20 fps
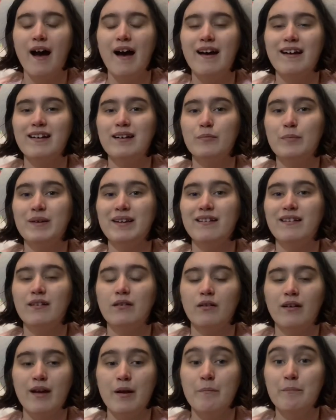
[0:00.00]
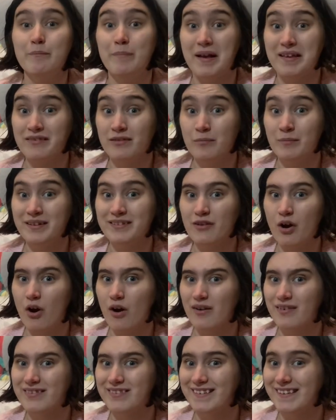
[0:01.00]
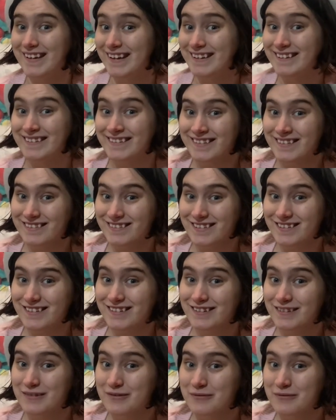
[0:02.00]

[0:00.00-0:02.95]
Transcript: It'll be embezzlement, arson, innocence.